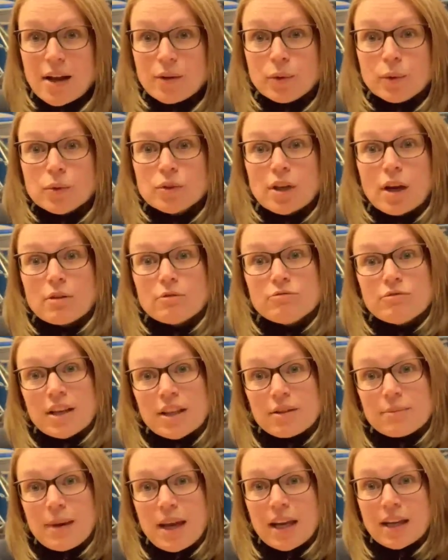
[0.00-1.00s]
and also
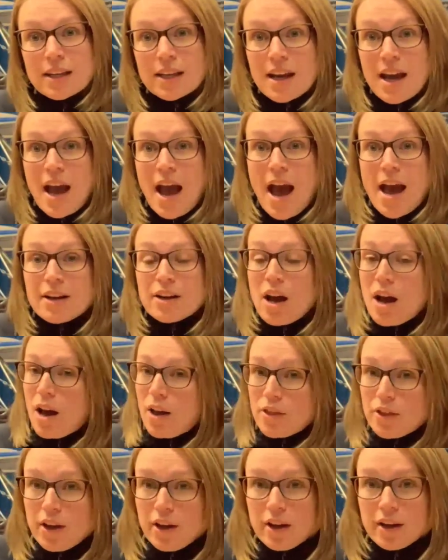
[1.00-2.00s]
rhythmic and
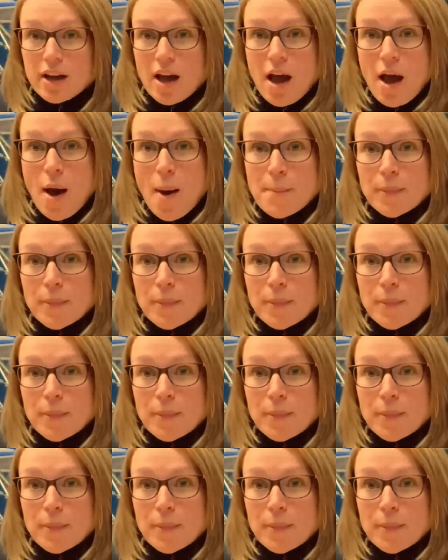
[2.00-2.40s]
other